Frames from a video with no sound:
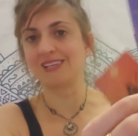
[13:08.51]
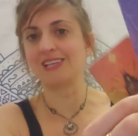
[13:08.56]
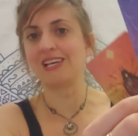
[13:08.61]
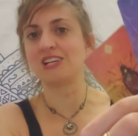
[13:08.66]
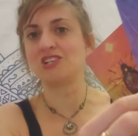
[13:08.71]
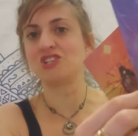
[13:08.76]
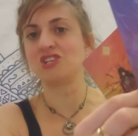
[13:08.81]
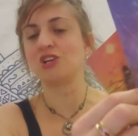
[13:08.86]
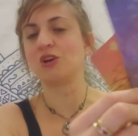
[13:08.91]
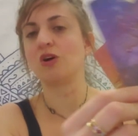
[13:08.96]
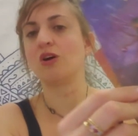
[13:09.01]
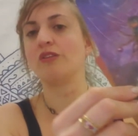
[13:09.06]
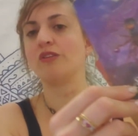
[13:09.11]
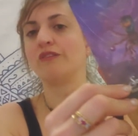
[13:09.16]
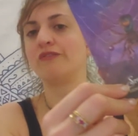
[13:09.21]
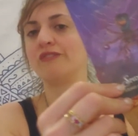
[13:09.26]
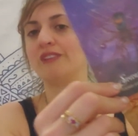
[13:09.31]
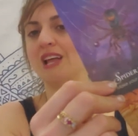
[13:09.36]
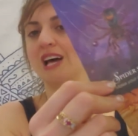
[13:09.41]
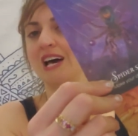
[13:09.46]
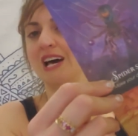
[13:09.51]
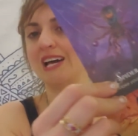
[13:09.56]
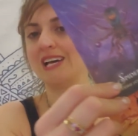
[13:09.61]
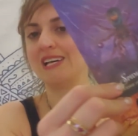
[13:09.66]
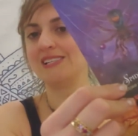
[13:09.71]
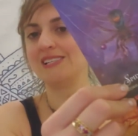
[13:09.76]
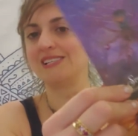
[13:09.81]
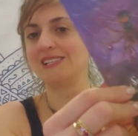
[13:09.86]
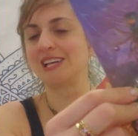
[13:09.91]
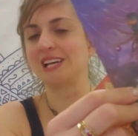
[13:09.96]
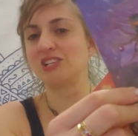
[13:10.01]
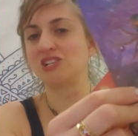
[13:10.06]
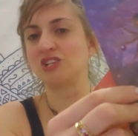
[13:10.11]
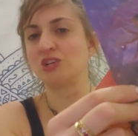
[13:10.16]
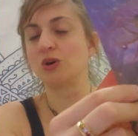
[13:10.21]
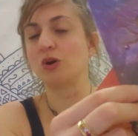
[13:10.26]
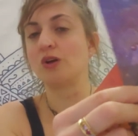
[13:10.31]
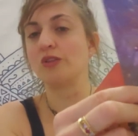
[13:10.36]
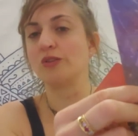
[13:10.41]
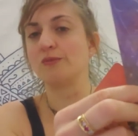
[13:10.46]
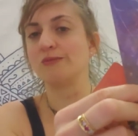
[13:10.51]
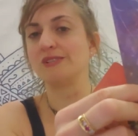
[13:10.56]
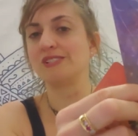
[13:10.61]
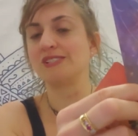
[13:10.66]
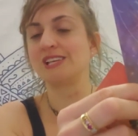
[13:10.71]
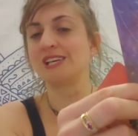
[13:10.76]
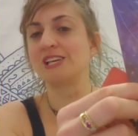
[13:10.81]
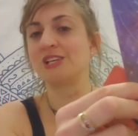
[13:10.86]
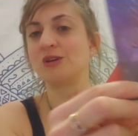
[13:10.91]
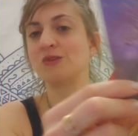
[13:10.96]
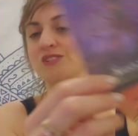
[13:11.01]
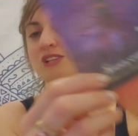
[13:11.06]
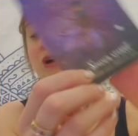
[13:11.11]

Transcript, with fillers: catching all the flies, catching all the mosquitoes.